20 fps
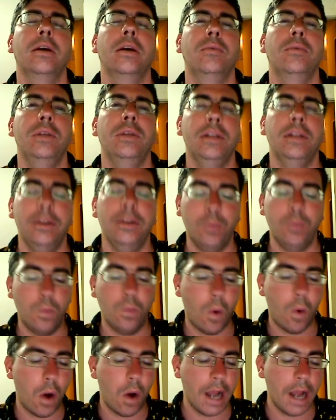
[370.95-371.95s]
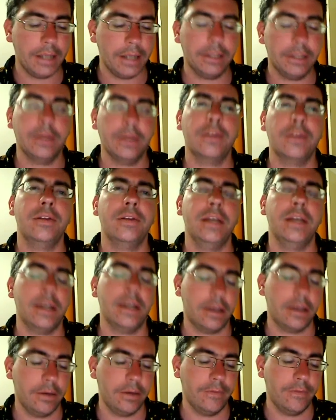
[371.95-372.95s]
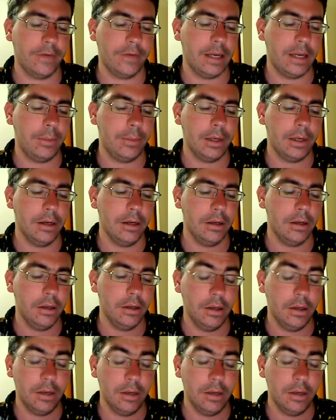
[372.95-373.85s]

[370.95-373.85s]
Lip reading: really white, thick vapour.